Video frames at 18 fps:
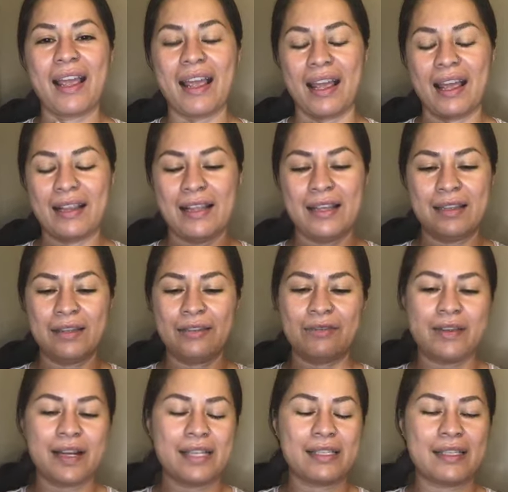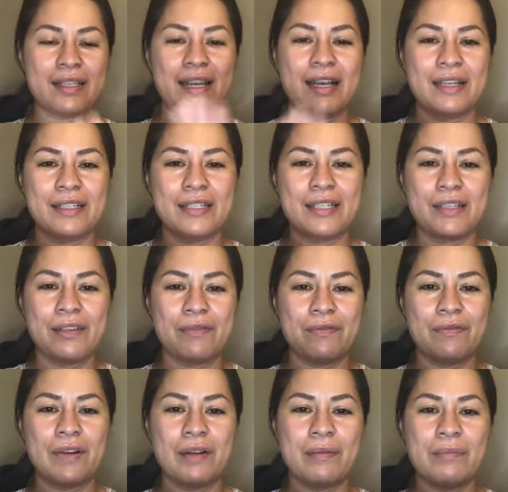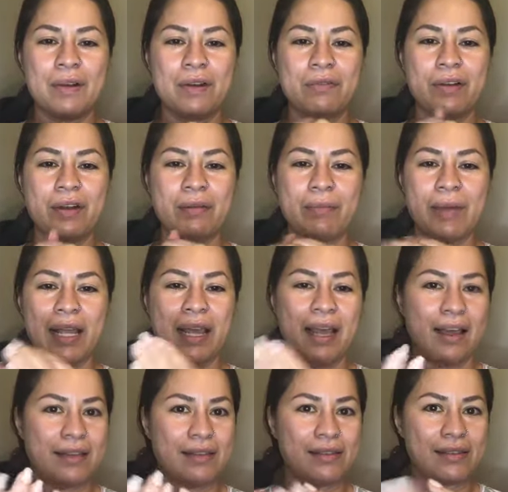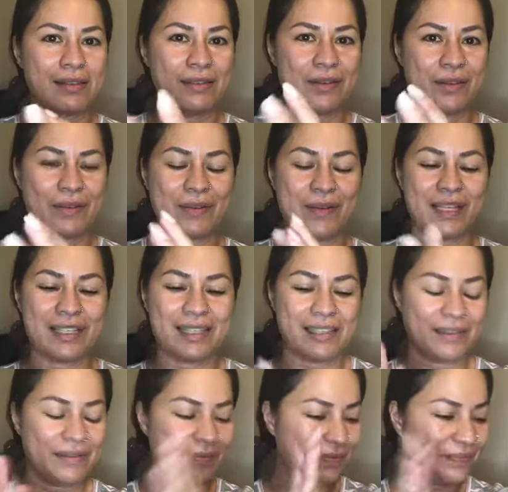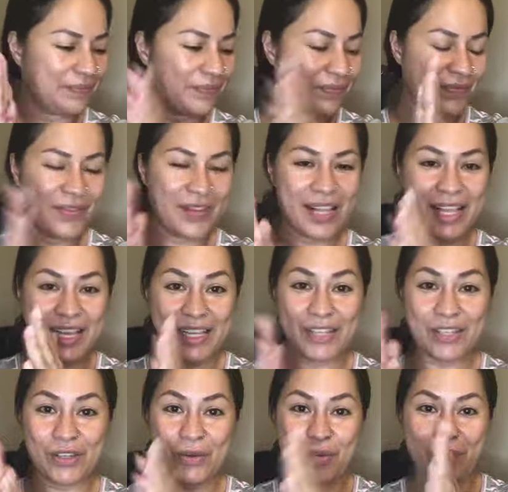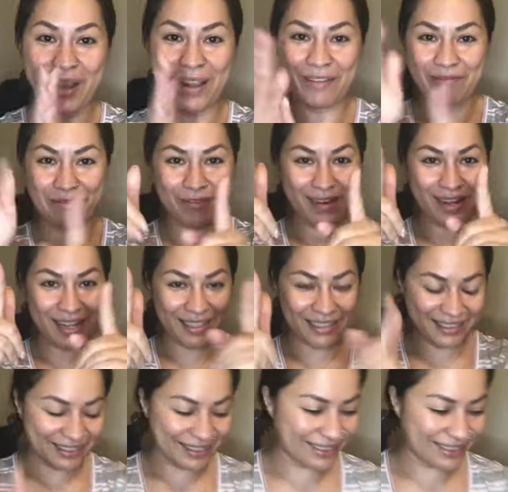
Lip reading: And then the rest, I just rub around my hands always. So wait for it.